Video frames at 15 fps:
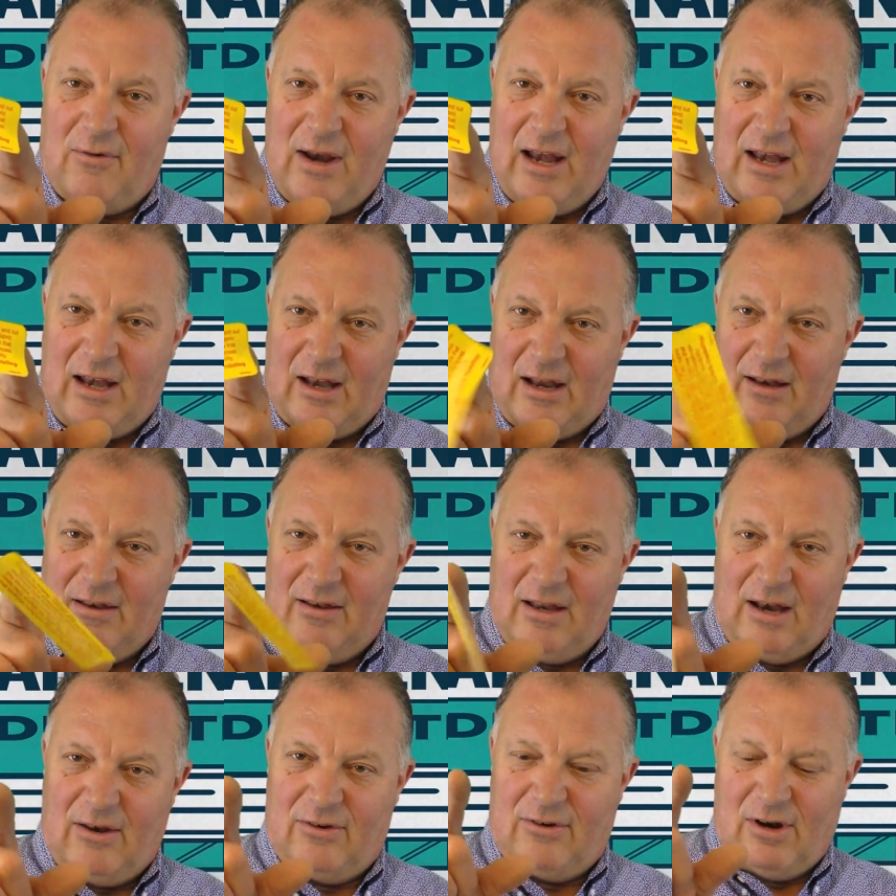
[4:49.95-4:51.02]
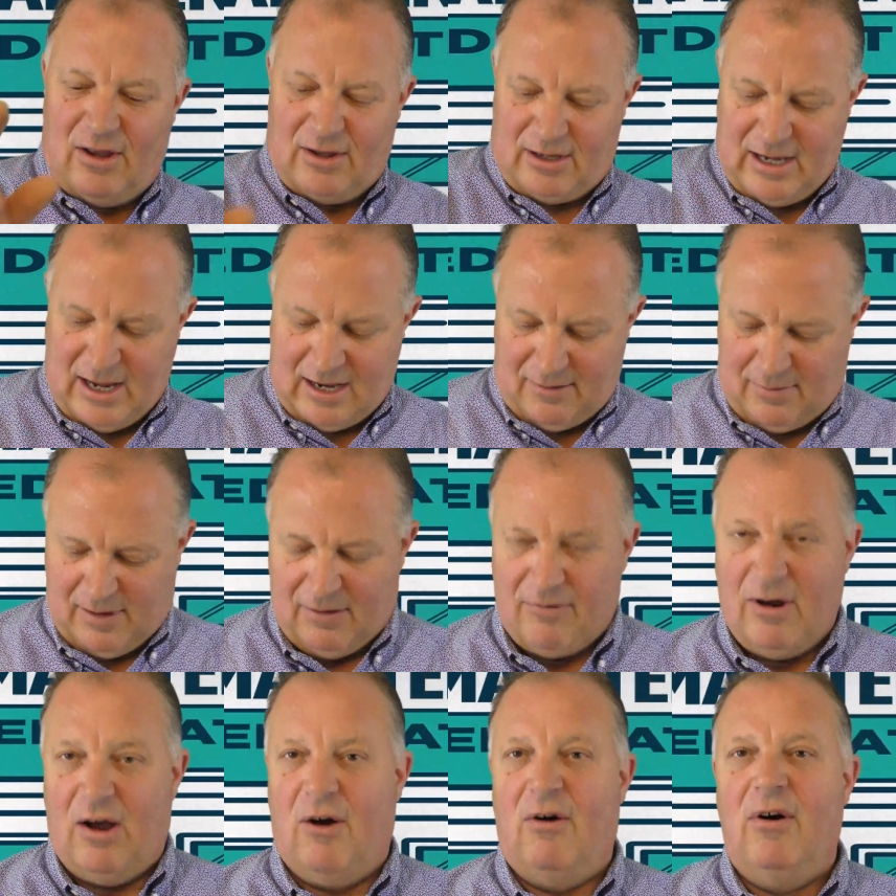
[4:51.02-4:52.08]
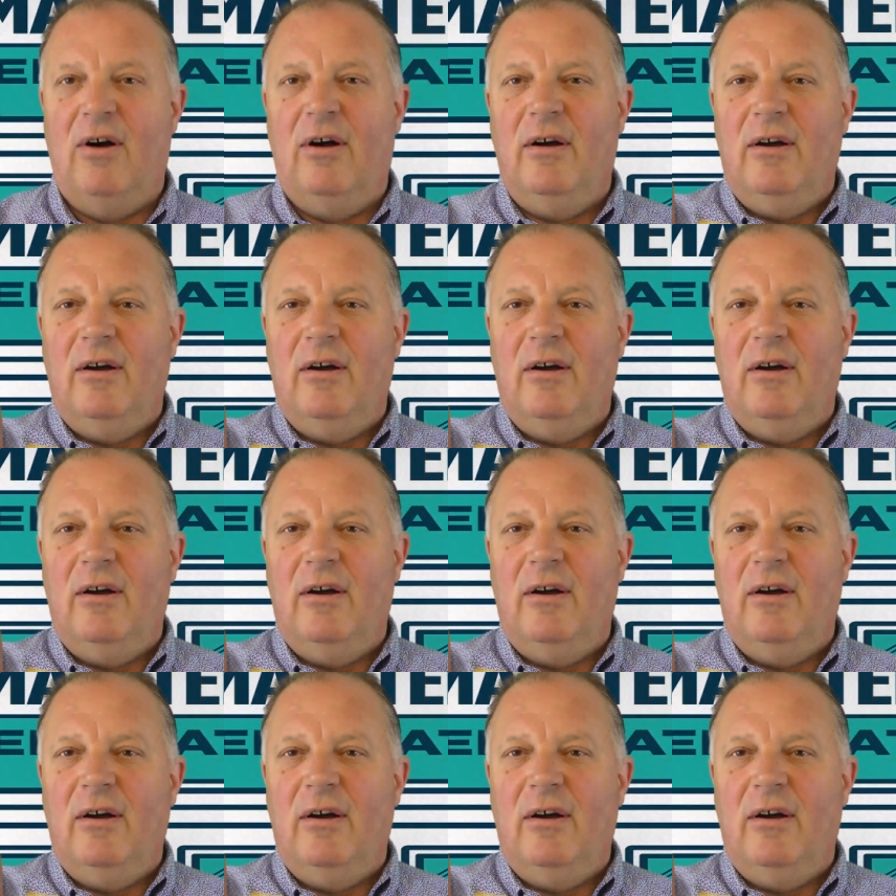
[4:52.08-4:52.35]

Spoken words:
reading it and then install the canopy. No.